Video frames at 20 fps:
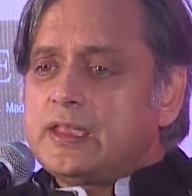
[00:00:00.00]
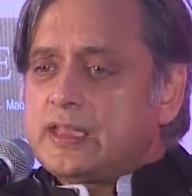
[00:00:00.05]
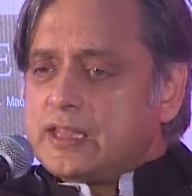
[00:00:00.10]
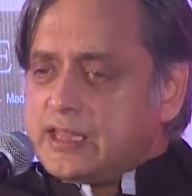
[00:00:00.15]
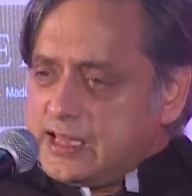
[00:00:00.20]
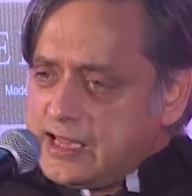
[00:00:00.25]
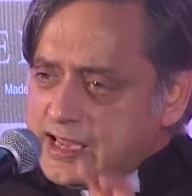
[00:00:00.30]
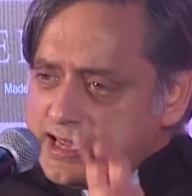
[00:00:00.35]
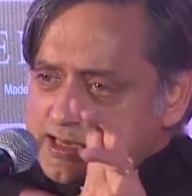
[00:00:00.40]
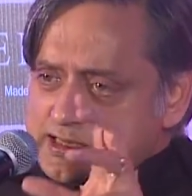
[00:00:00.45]

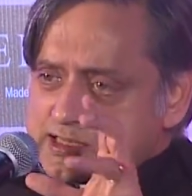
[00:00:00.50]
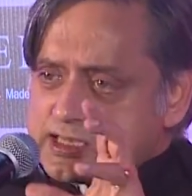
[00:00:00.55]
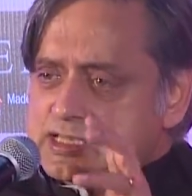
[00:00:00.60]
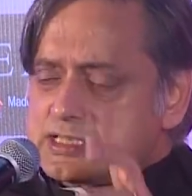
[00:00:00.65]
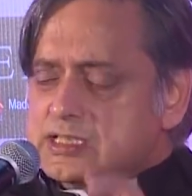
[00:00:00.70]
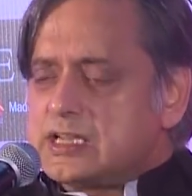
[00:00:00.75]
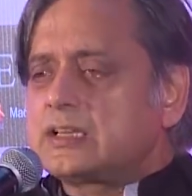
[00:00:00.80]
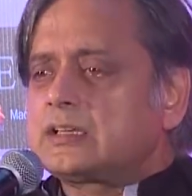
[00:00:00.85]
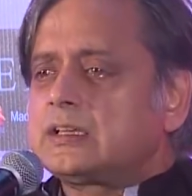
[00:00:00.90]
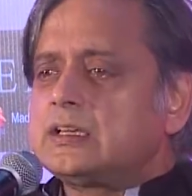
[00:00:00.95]
He has a
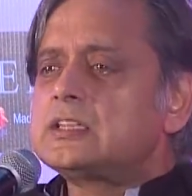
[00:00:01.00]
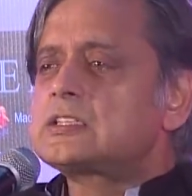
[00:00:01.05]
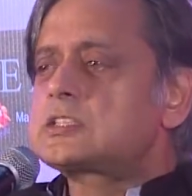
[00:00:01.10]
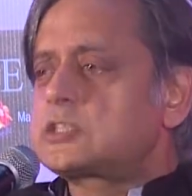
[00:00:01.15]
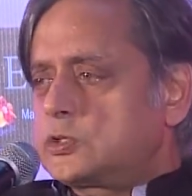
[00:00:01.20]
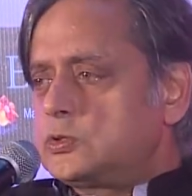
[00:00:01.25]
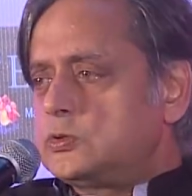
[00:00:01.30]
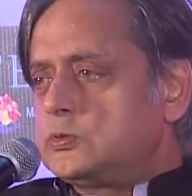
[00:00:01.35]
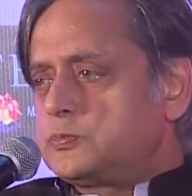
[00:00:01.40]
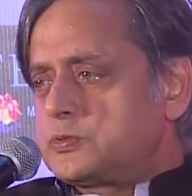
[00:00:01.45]
slightly
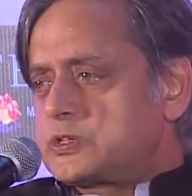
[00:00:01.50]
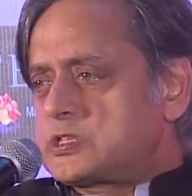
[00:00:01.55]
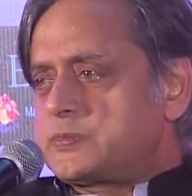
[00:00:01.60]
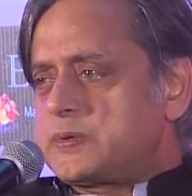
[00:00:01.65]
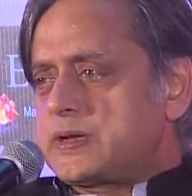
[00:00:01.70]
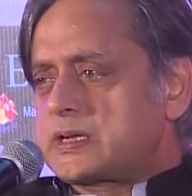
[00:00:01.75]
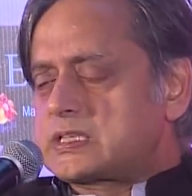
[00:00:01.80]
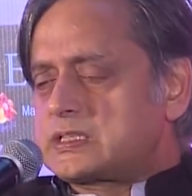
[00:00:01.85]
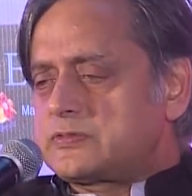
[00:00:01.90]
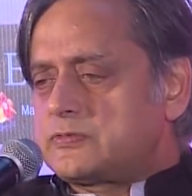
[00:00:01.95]
skewed
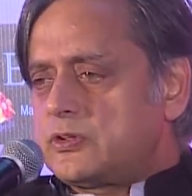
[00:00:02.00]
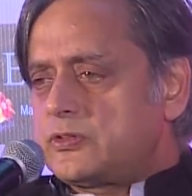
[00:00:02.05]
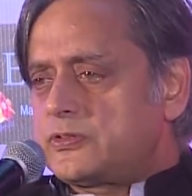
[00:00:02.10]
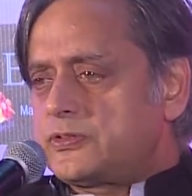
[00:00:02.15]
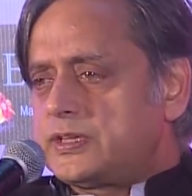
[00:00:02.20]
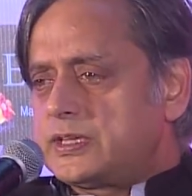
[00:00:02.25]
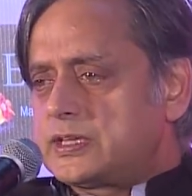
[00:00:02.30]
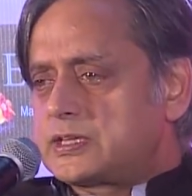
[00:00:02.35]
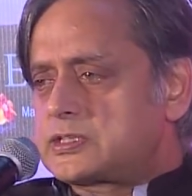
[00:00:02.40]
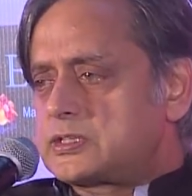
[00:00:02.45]
perspective on
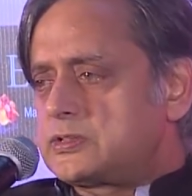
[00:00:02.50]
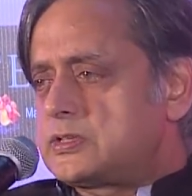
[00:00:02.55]
things.